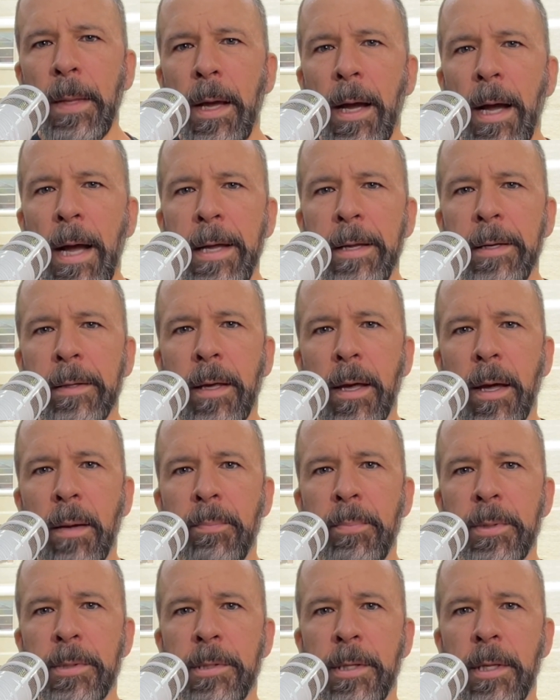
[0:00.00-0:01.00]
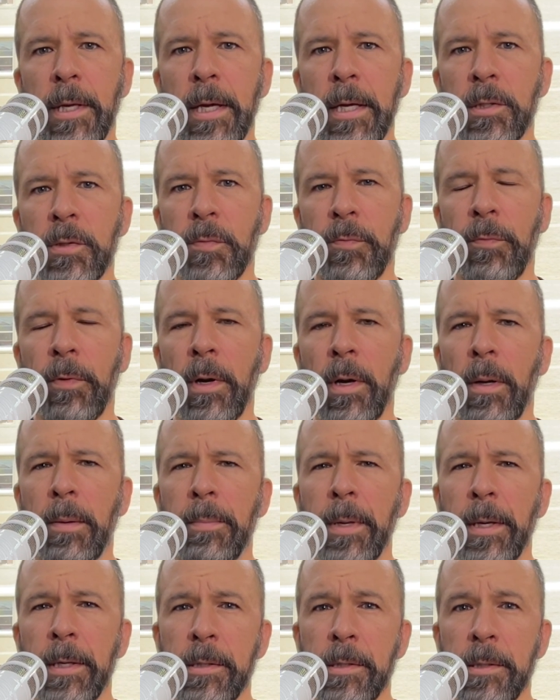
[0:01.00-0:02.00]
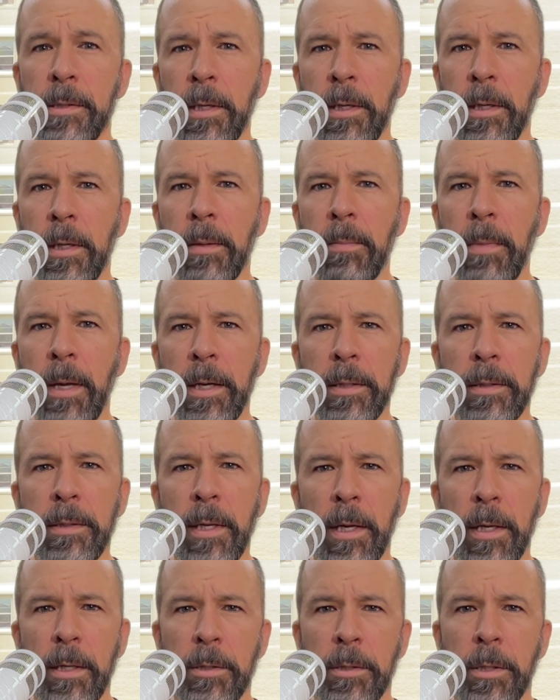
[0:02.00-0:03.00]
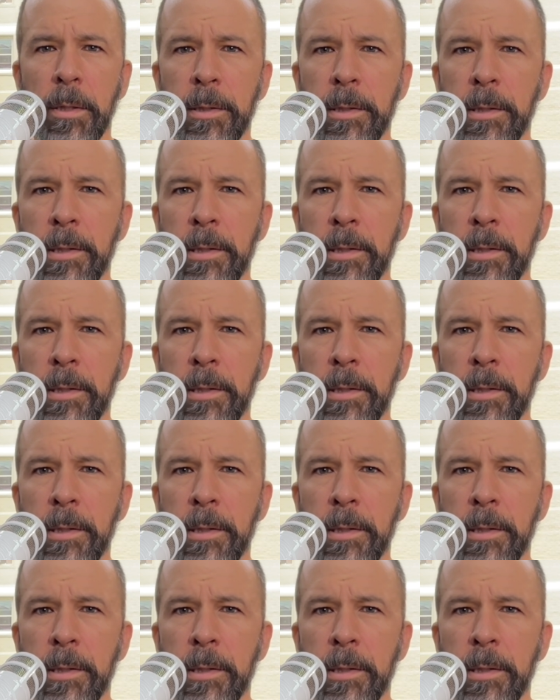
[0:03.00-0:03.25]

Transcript: I encompass things from sitting meditation,